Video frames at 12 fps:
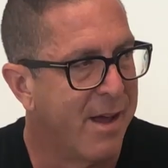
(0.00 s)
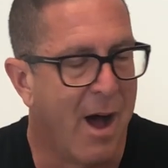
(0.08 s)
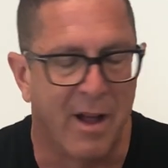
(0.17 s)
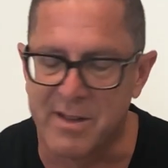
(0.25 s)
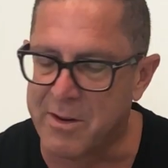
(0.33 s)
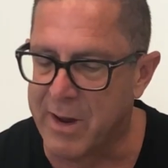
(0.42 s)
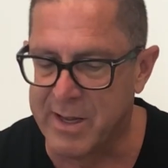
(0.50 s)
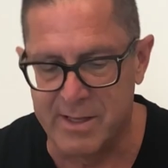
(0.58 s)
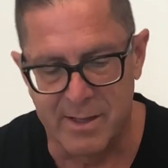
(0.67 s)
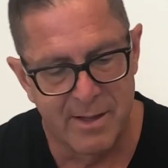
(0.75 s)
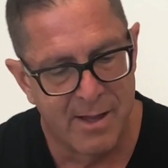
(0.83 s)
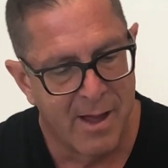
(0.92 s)
Oh, it's crazy.
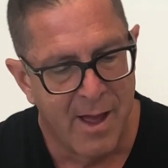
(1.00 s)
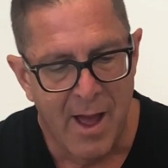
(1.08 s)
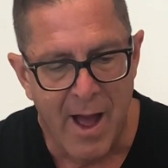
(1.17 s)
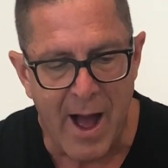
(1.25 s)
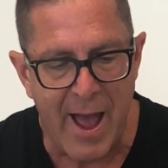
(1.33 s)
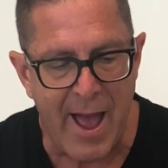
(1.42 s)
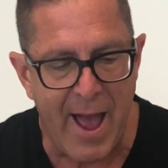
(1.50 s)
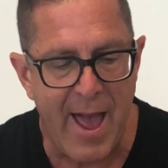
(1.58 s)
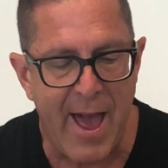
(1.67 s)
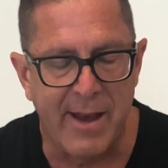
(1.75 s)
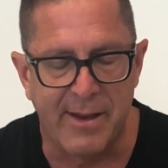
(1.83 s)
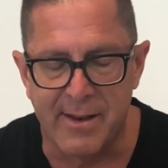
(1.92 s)
I had